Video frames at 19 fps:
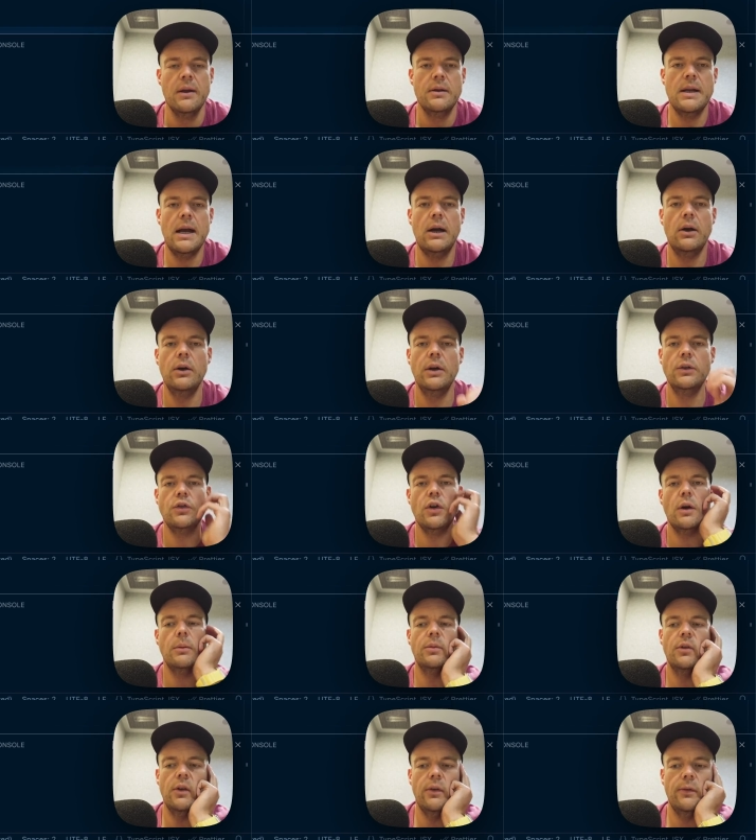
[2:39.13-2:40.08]
Now, in
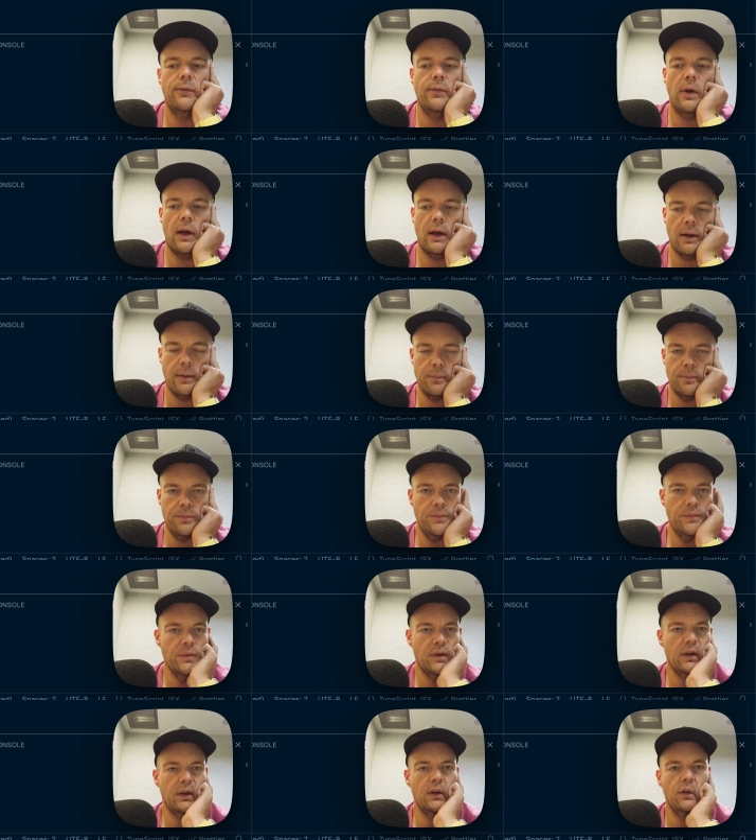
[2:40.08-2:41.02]
terms of
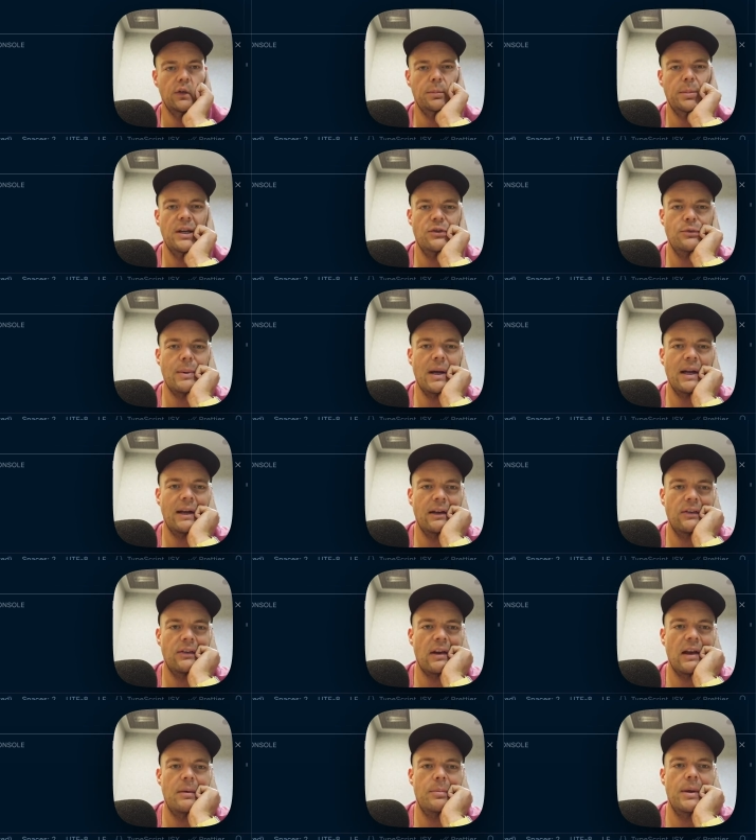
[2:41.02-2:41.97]
the Speech
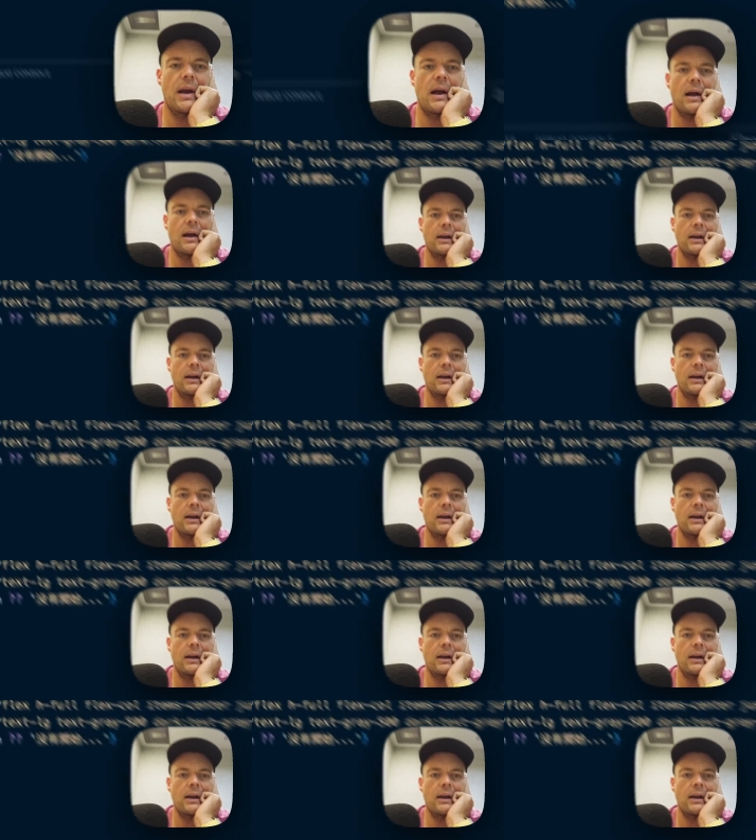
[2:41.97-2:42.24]
Medics API,